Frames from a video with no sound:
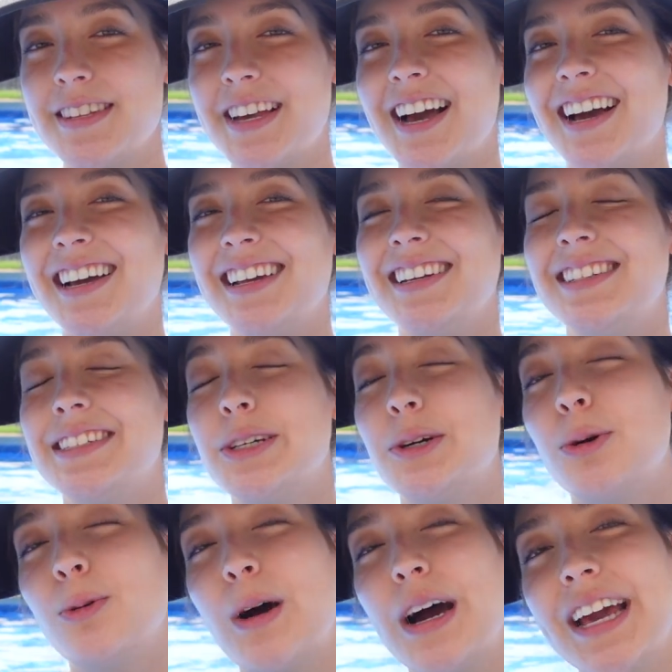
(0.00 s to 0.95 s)
dad to
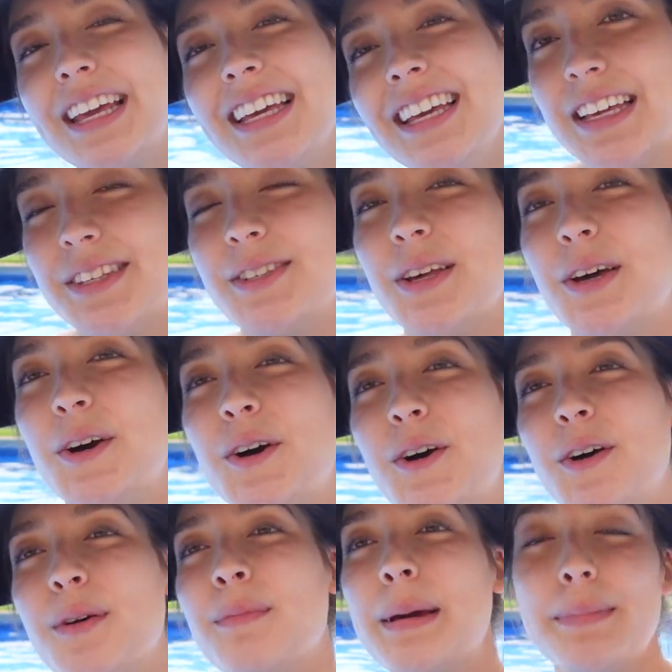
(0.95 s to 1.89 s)
Hawaii.
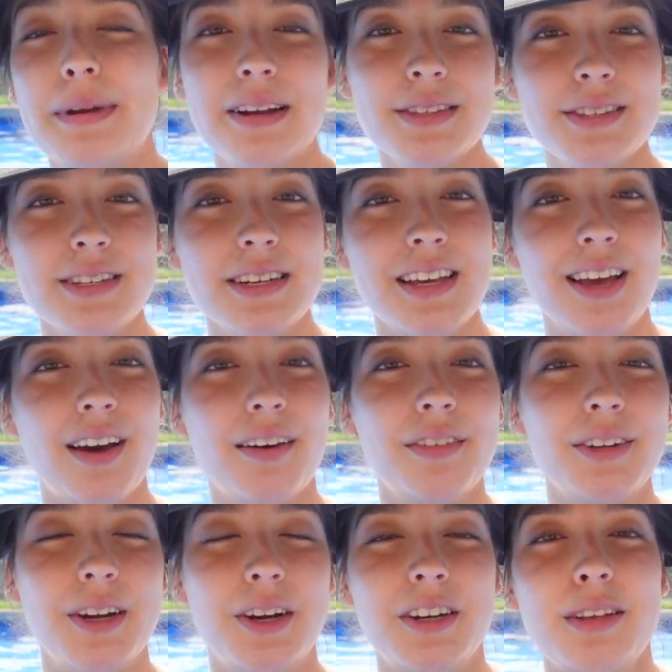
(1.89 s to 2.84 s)
So my parents didn't have
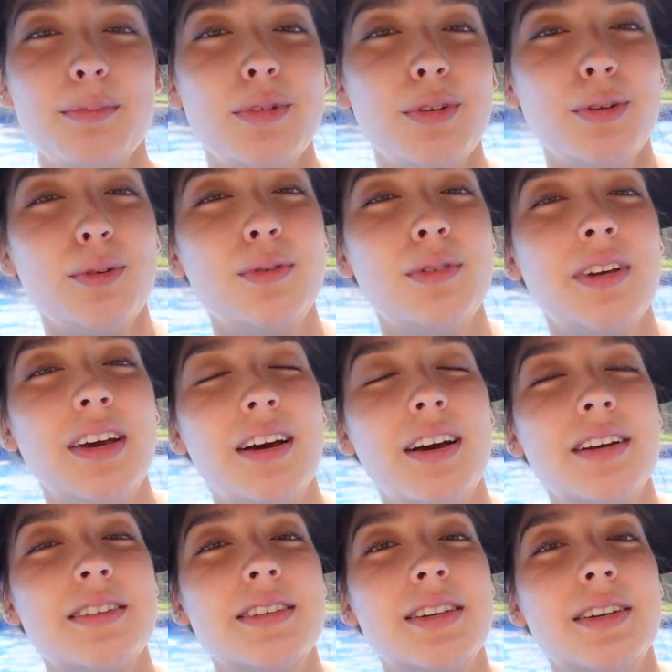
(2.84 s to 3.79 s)
their honeymoon
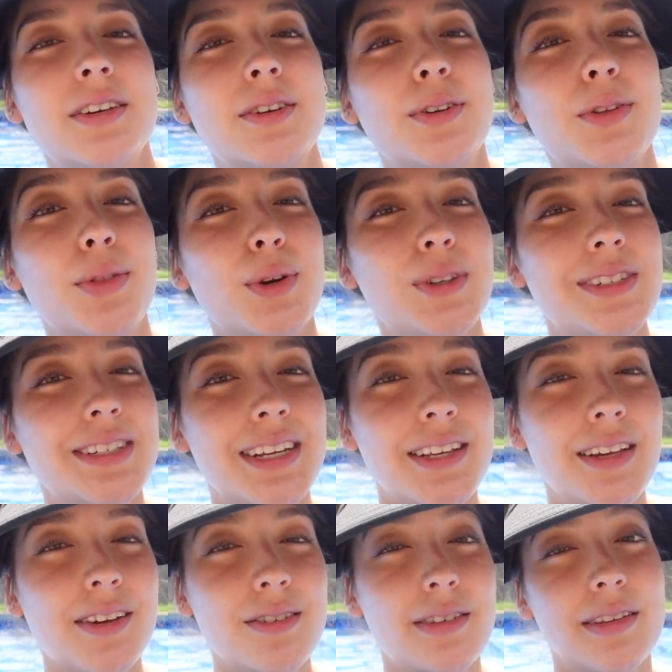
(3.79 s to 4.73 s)
until
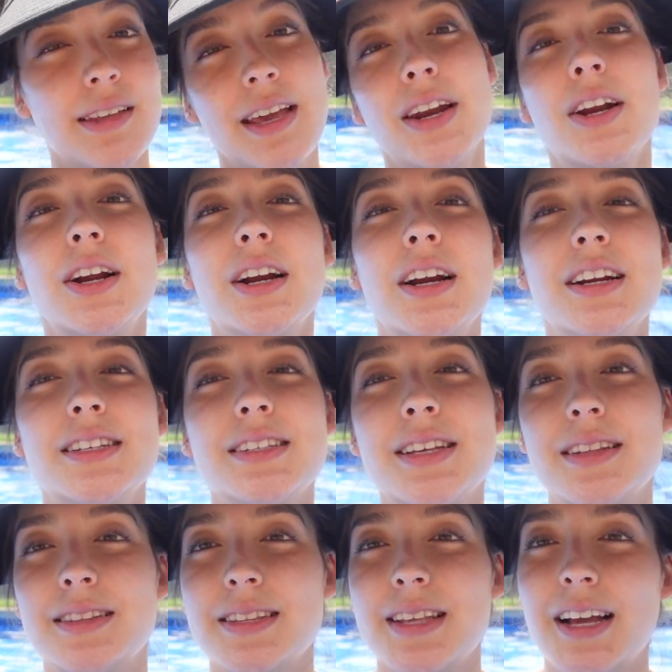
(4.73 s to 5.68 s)
13 years later
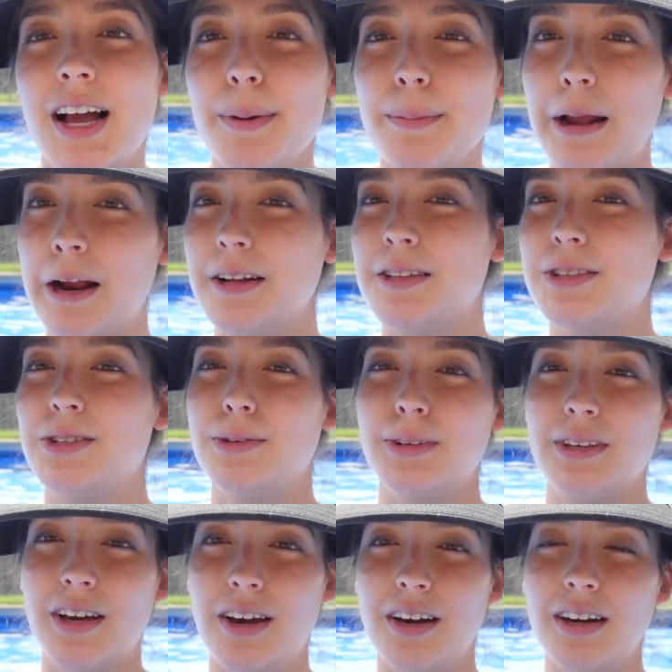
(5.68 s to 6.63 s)
since they got married so
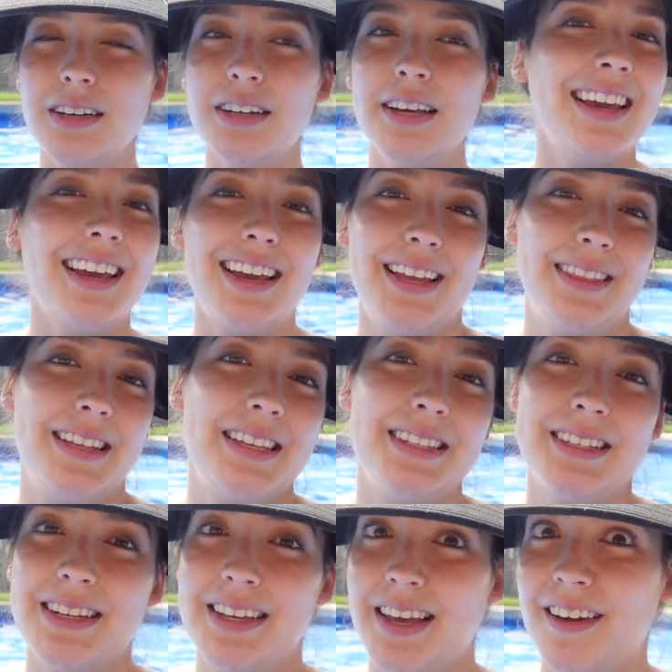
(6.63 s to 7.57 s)
young and they
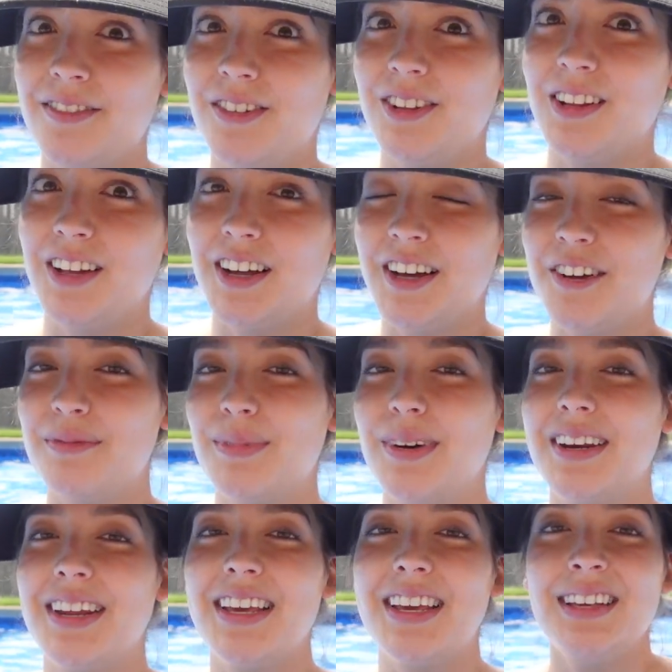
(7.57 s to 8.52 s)
didn't have a lot of
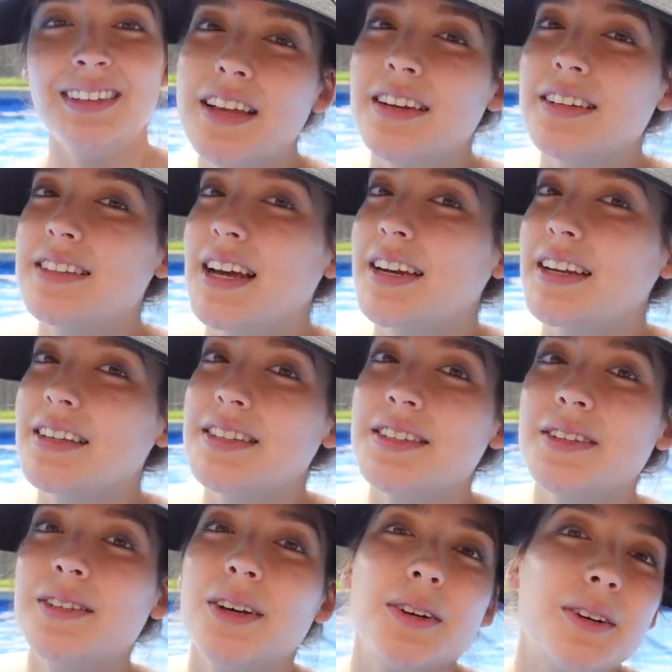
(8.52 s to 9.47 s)
money. They decided
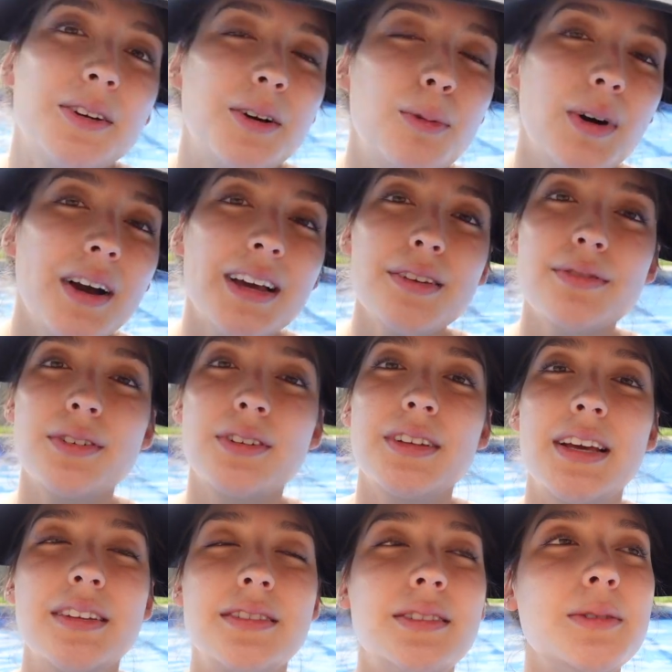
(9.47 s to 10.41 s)
to go to Hawaii for
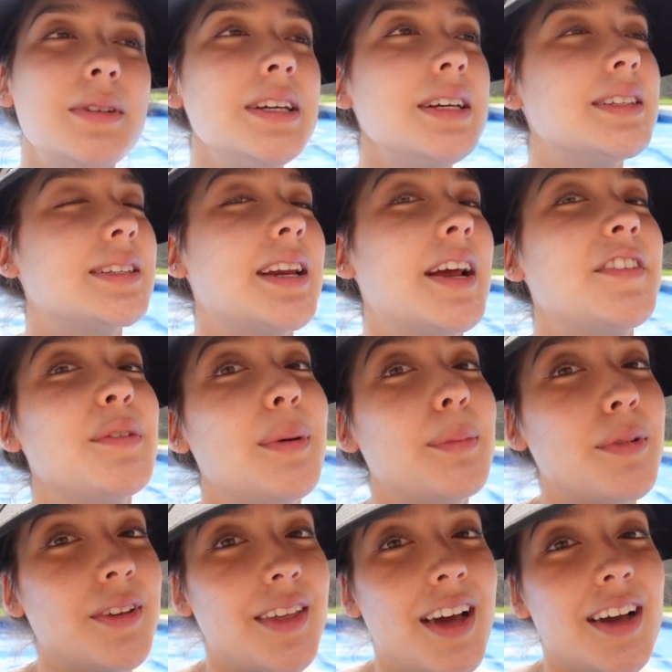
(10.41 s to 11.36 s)
like two weeks and I
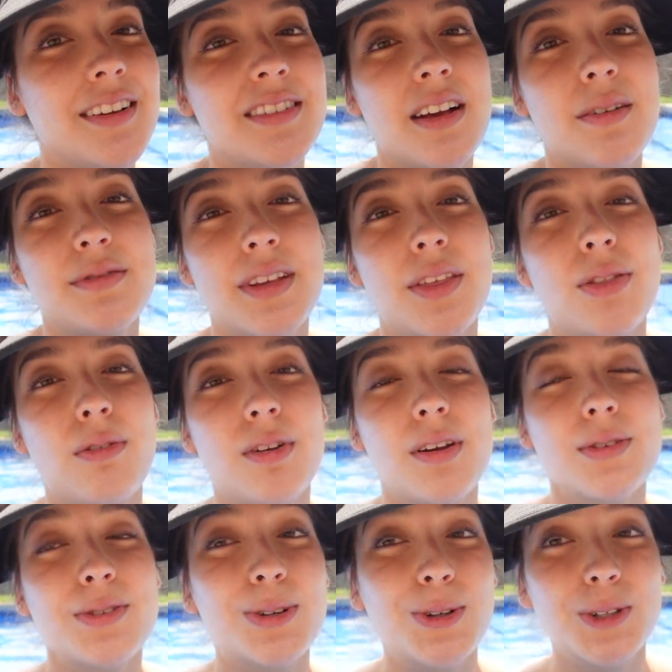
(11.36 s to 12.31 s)
remember that because I was like three
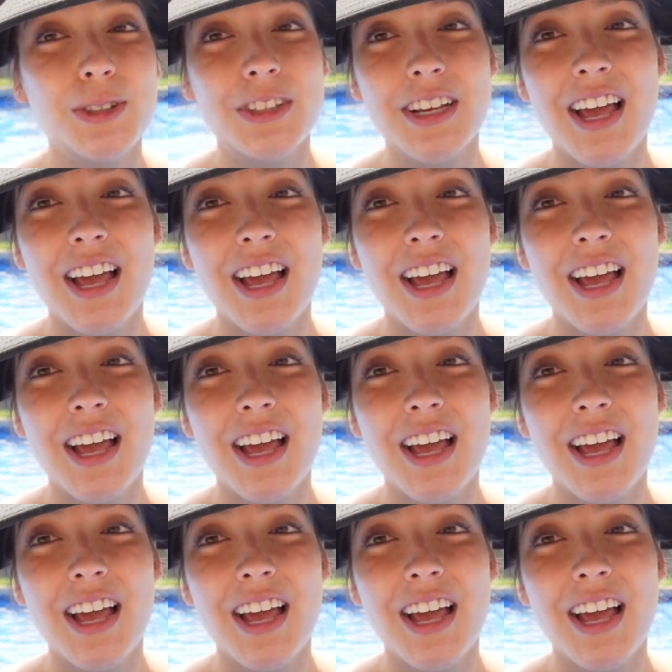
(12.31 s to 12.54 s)
years old.